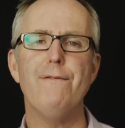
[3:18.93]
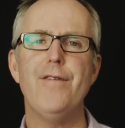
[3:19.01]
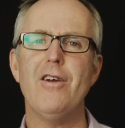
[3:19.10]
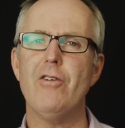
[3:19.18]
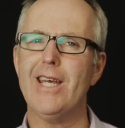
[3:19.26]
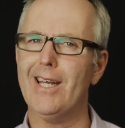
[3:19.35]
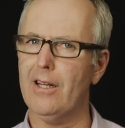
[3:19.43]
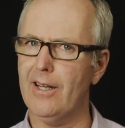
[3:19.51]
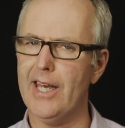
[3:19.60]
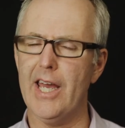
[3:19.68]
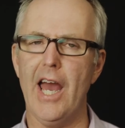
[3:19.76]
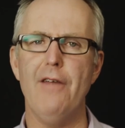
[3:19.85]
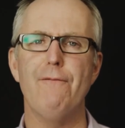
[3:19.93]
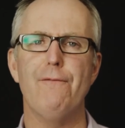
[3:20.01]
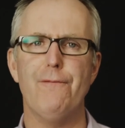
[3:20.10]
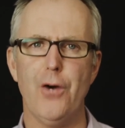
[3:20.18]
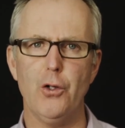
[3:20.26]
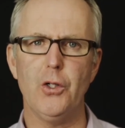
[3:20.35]
are very clear
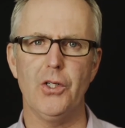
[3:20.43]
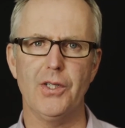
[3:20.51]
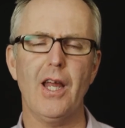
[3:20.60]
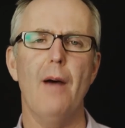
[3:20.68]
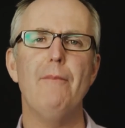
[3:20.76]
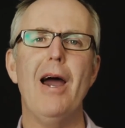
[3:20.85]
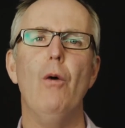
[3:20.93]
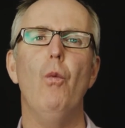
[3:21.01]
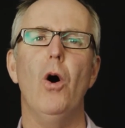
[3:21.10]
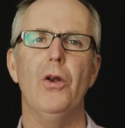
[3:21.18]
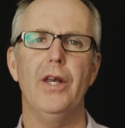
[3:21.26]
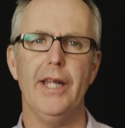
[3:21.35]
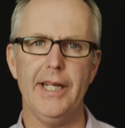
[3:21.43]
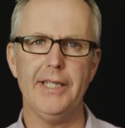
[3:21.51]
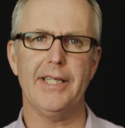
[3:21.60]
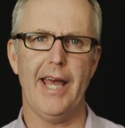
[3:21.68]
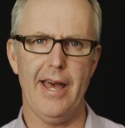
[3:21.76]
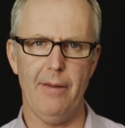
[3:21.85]
and focused about what
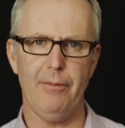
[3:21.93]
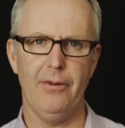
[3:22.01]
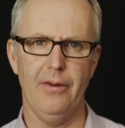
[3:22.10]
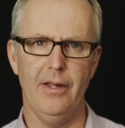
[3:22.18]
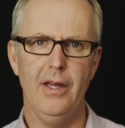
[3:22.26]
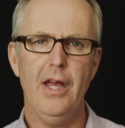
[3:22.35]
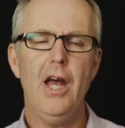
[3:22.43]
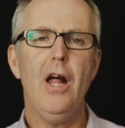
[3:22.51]
needs to happen.